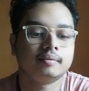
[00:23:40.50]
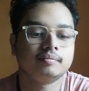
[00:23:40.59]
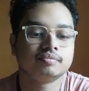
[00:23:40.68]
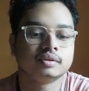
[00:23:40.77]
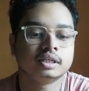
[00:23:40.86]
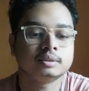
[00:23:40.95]

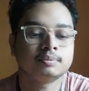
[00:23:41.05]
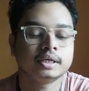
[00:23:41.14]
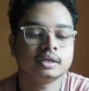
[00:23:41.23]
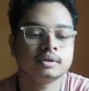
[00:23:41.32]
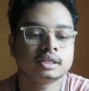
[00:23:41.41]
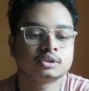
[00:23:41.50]
this
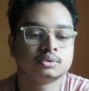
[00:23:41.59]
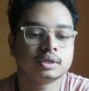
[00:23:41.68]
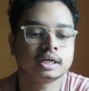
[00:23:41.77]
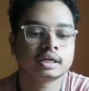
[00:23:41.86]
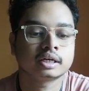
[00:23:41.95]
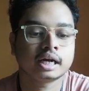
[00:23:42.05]
particular
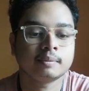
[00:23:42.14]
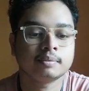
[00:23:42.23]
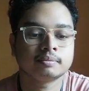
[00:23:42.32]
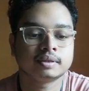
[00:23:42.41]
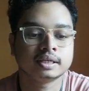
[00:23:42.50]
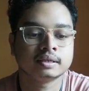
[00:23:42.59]
sugar type
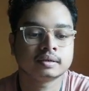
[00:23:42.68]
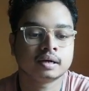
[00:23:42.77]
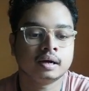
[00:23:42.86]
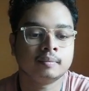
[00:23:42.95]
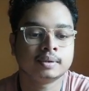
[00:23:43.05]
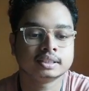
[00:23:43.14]
of thing
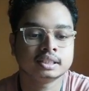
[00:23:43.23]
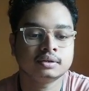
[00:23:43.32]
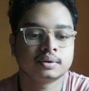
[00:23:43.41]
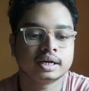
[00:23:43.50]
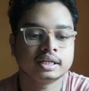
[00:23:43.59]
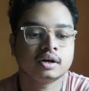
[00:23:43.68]
present
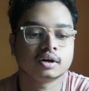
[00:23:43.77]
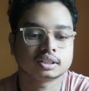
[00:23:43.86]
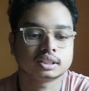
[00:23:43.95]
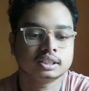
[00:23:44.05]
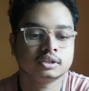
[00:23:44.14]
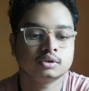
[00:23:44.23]
where the
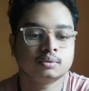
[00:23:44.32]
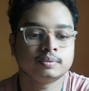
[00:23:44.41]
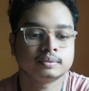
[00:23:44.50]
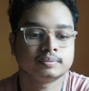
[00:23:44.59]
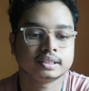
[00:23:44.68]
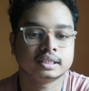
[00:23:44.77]
oxygen group
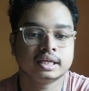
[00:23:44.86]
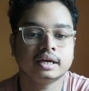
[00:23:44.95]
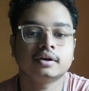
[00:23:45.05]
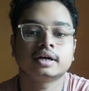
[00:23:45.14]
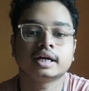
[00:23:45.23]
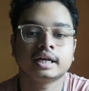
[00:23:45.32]
is present there,
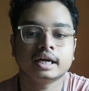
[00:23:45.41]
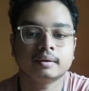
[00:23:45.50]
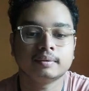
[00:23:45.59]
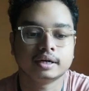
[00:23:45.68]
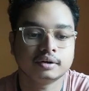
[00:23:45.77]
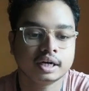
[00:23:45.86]
or any kind of
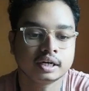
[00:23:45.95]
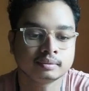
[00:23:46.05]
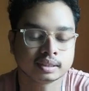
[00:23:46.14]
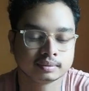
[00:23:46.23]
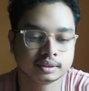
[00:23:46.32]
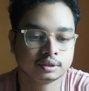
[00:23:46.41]
heteroatom
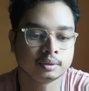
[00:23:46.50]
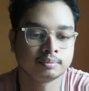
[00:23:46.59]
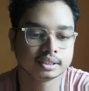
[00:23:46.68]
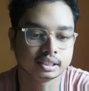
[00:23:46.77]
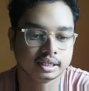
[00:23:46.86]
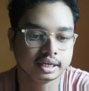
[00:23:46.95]
substituent
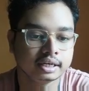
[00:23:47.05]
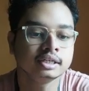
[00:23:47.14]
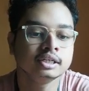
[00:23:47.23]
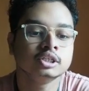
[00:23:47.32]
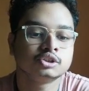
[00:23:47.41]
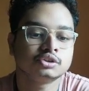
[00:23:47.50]
present there,
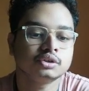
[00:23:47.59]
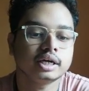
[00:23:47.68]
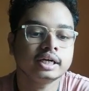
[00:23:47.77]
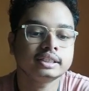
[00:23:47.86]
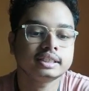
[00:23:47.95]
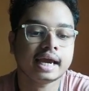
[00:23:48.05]
so
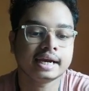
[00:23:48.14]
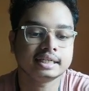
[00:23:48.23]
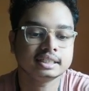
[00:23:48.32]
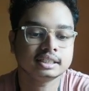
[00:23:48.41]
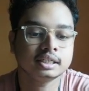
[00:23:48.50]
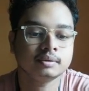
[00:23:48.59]
its
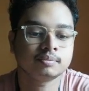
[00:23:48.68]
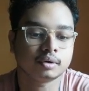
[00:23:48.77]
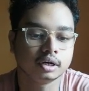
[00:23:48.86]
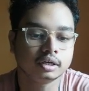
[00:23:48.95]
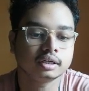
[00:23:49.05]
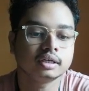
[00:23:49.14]
adjacent
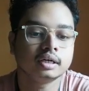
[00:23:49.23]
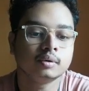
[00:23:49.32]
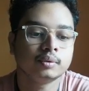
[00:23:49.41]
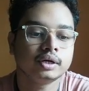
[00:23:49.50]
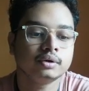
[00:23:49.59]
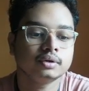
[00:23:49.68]
bond,
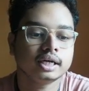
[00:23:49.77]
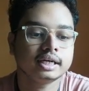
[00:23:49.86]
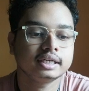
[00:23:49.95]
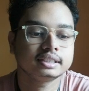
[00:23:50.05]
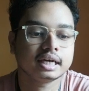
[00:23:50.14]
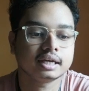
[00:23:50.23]
we know that
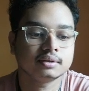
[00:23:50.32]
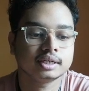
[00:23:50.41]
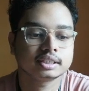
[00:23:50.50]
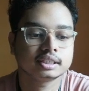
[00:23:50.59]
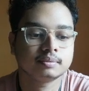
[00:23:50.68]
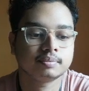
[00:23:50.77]
in
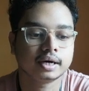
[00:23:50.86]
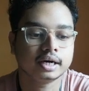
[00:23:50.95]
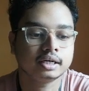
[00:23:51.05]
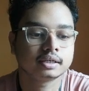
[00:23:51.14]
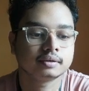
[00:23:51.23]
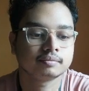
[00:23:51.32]
cyclohexane part
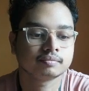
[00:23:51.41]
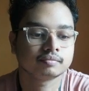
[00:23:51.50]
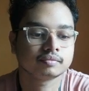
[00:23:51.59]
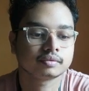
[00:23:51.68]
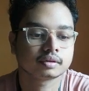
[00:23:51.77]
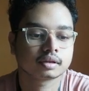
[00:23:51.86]

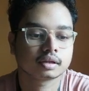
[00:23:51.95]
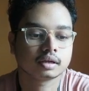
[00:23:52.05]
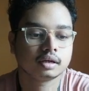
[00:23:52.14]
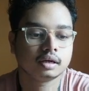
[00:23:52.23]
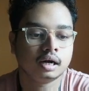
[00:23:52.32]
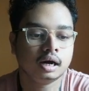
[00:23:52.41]

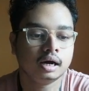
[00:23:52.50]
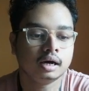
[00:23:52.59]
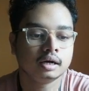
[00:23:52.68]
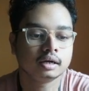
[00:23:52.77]
uh,